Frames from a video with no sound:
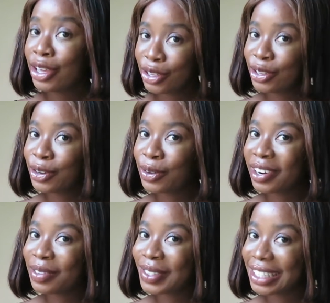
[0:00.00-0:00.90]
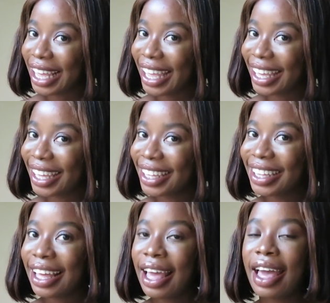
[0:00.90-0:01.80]
You know what I'm saying?
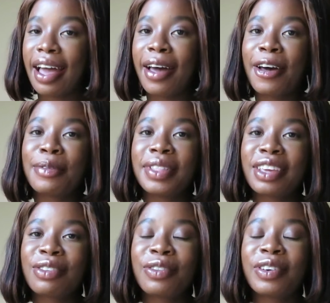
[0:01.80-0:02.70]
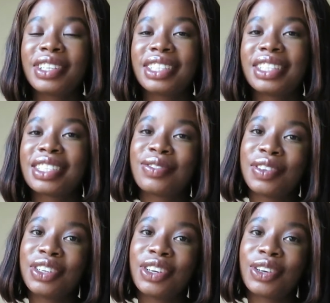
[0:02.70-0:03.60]
Thank you for watching this
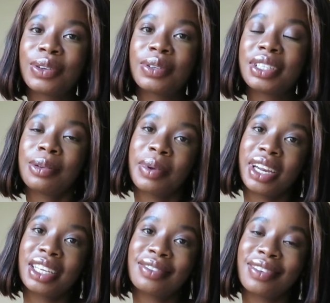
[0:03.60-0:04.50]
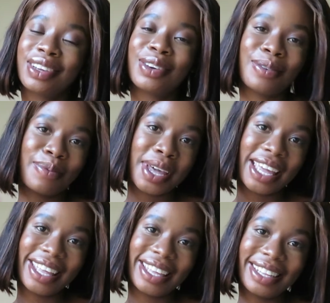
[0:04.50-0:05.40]
video. Till my next video.
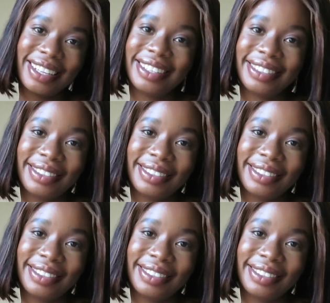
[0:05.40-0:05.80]
Bye.